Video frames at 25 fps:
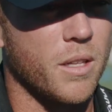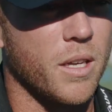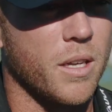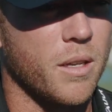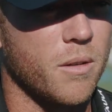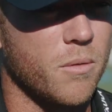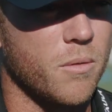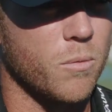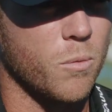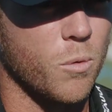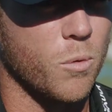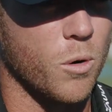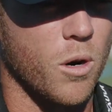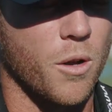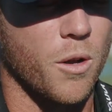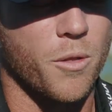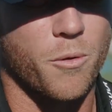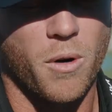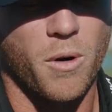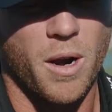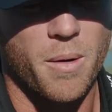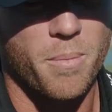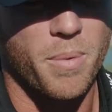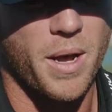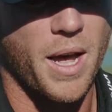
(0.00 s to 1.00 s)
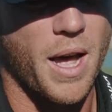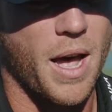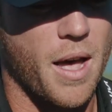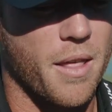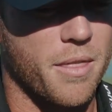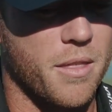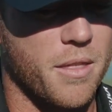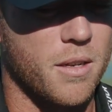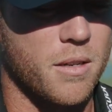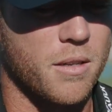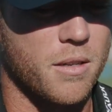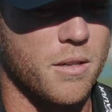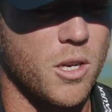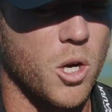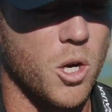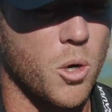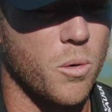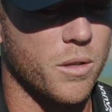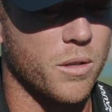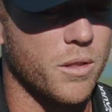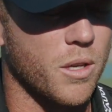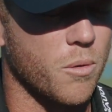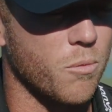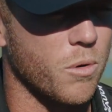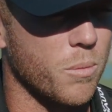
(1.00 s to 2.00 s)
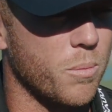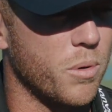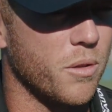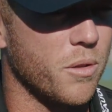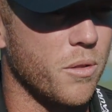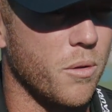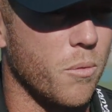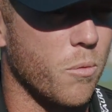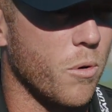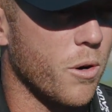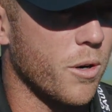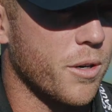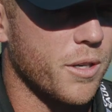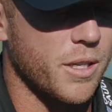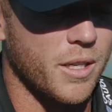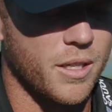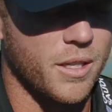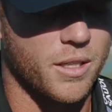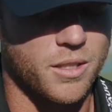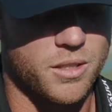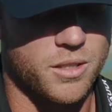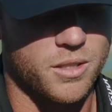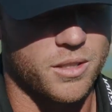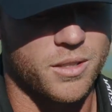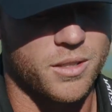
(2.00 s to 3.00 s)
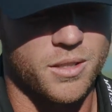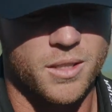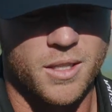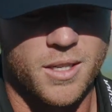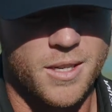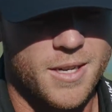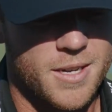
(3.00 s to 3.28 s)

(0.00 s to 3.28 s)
that we're on the right path and knowing that we're putting the work in. It's